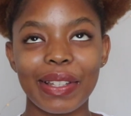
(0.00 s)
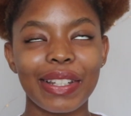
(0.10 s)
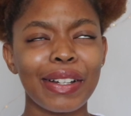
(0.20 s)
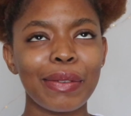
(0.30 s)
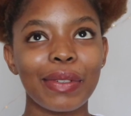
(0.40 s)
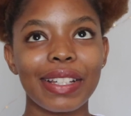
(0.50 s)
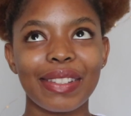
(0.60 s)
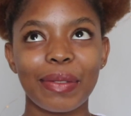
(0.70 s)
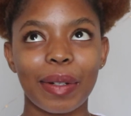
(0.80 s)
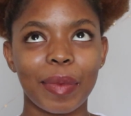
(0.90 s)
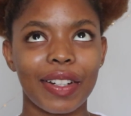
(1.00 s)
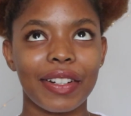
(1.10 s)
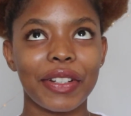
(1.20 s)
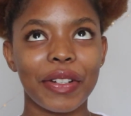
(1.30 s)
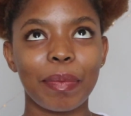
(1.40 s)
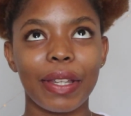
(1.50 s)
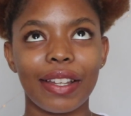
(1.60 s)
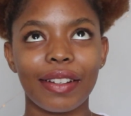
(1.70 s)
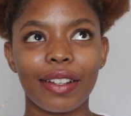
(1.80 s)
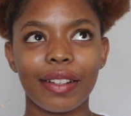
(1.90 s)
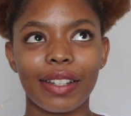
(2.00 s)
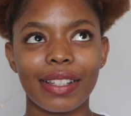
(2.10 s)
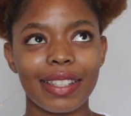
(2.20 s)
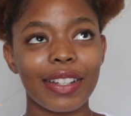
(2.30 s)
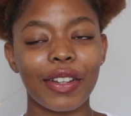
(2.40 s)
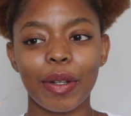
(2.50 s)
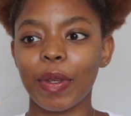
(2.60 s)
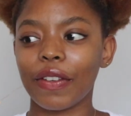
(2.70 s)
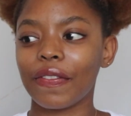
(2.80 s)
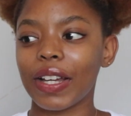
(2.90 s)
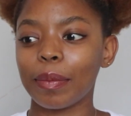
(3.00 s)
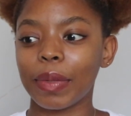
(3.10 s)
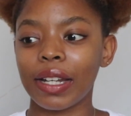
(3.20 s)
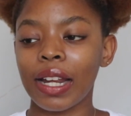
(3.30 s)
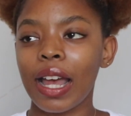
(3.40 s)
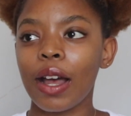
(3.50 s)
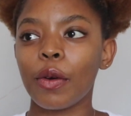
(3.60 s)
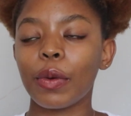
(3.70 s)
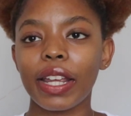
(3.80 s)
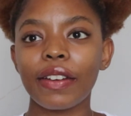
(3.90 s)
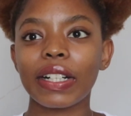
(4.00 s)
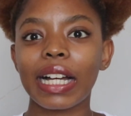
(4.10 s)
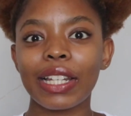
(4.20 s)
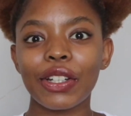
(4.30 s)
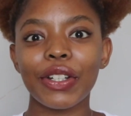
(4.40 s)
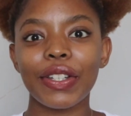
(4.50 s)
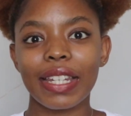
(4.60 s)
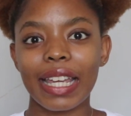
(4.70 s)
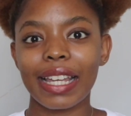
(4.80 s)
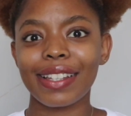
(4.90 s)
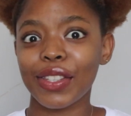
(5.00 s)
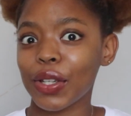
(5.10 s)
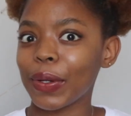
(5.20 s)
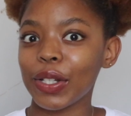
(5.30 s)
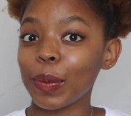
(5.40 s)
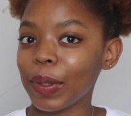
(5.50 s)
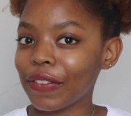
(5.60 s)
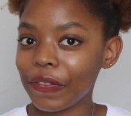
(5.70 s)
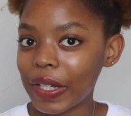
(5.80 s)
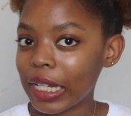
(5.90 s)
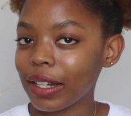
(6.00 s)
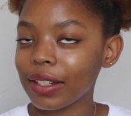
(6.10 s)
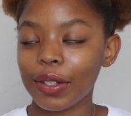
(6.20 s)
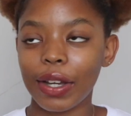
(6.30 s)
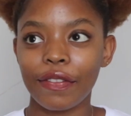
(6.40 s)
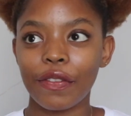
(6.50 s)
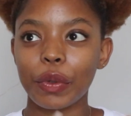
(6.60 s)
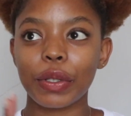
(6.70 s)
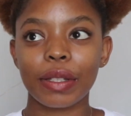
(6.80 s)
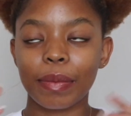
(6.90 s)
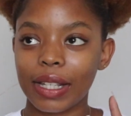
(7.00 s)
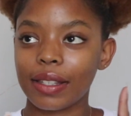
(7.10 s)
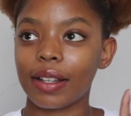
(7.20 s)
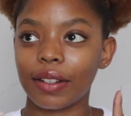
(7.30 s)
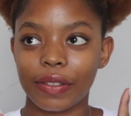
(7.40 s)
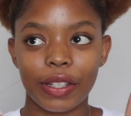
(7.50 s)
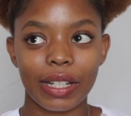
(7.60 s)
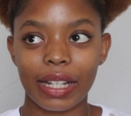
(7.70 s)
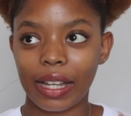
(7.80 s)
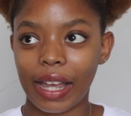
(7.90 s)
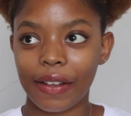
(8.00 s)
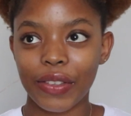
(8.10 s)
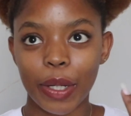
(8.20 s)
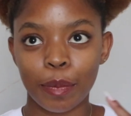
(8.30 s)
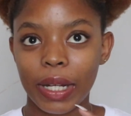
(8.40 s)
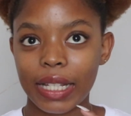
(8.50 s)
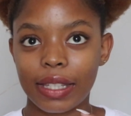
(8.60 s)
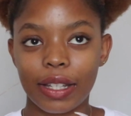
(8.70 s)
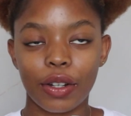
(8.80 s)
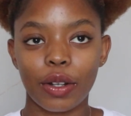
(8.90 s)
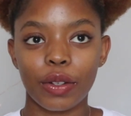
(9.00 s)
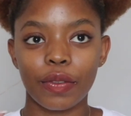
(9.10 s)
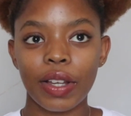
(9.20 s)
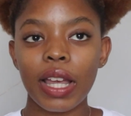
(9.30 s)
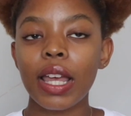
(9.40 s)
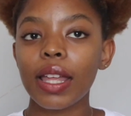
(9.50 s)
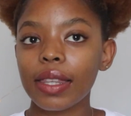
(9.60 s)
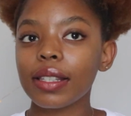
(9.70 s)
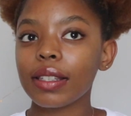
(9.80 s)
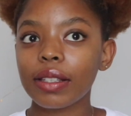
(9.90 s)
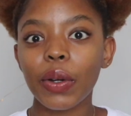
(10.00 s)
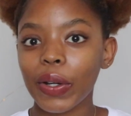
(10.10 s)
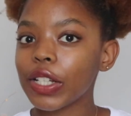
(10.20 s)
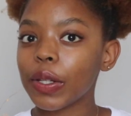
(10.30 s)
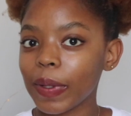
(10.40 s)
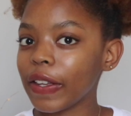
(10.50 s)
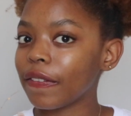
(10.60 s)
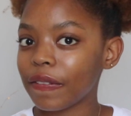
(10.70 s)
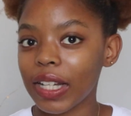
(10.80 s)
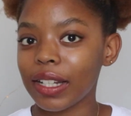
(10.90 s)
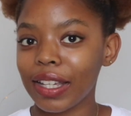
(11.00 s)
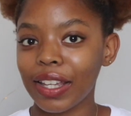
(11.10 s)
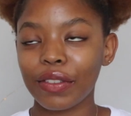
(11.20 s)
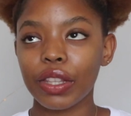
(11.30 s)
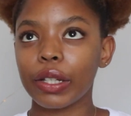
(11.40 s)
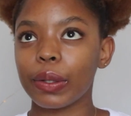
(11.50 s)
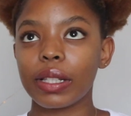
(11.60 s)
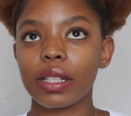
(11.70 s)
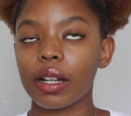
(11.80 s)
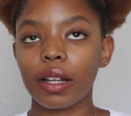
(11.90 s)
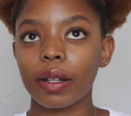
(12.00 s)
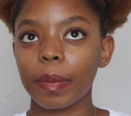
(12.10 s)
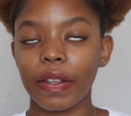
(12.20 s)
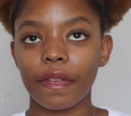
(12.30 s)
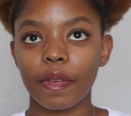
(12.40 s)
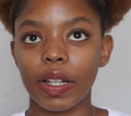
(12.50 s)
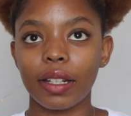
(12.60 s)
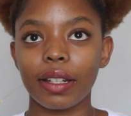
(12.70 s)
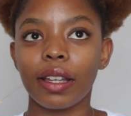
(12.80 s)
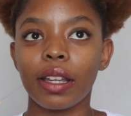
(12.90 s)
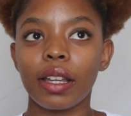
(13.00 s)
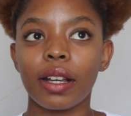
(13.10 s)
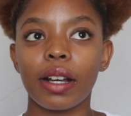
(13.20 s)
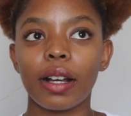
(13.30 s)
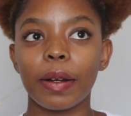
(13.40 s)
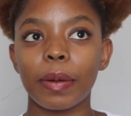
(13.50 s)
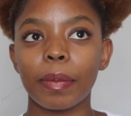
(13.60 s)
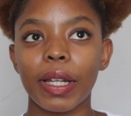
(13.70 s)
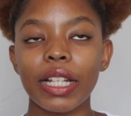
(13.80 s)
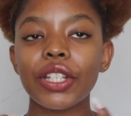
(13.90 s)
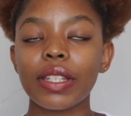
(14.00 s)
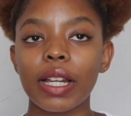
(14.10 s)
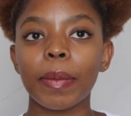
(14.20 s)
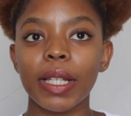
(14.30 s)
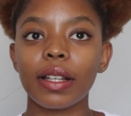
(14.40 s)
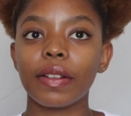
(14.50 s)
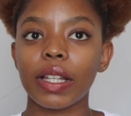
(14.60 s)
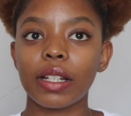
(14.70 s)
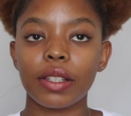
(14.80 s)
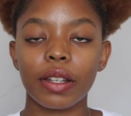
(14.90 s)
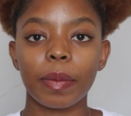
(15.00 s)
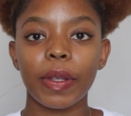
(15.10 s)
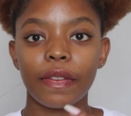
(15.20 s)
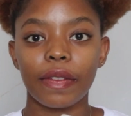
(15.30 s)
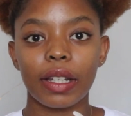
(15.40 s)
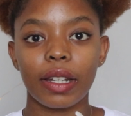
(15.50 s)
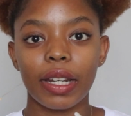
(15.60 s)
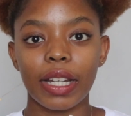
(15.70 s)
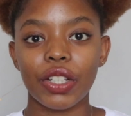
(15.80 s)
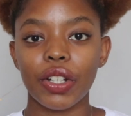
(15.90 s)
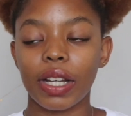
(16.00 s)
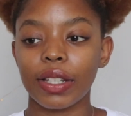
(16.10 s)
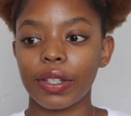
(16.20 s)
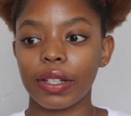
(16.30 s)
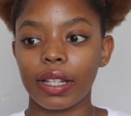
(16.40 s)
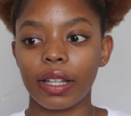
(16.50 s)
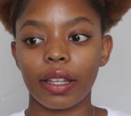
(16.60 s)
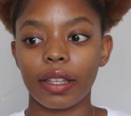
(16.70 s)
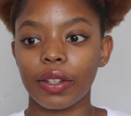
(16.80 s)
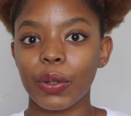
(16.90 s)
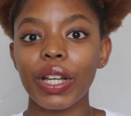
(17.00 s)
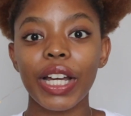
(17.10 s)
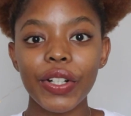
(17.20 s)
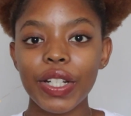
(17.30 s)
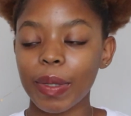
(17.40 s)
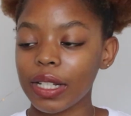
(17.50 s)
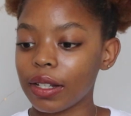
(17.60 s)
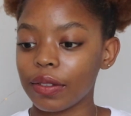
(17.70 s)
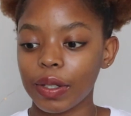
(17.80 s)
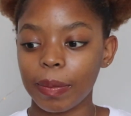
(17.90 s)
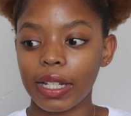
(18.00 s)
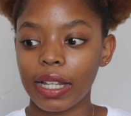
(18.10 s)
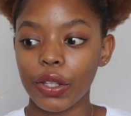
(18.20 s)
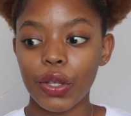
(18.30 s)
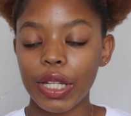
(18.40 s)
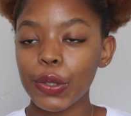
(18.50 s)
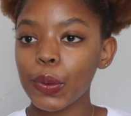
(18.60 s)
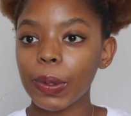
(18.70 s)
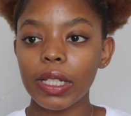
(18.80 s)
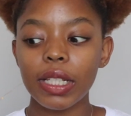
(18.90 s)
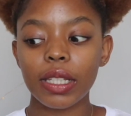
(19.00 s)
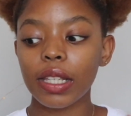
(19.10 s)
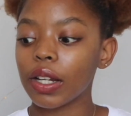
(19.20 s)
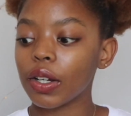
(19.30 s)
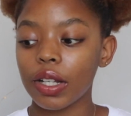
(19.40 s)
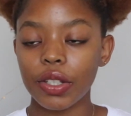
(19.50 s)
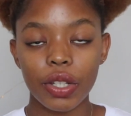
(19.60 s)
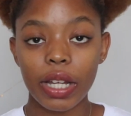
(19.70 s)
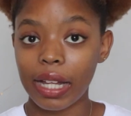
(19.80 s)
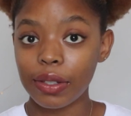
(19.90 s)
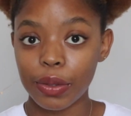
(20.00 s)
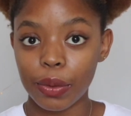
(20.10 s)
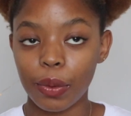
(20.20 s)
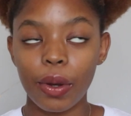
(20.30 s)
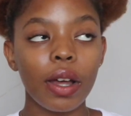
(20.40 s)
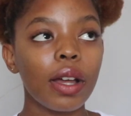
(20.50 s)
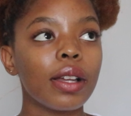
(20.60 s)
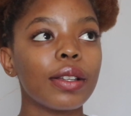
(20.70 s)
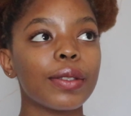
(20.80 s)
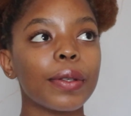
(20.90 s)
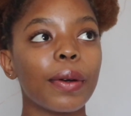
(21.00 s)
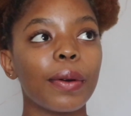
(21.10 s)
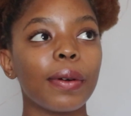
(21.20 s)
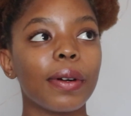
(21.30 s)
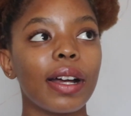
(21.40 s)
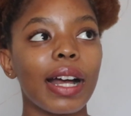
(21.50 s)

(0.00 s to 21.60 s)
not is what I'm gonna learn be, is it gonna be fun, but whatever I learn today is going to be fun. So I forced myself to like have that mindset of, this is going to be fun, even though it's not gonna be fun. But I just tell myself that it's going to be fun, and I try to, like, you know, encourage myself to be like, you can do this, you know, because you got to. So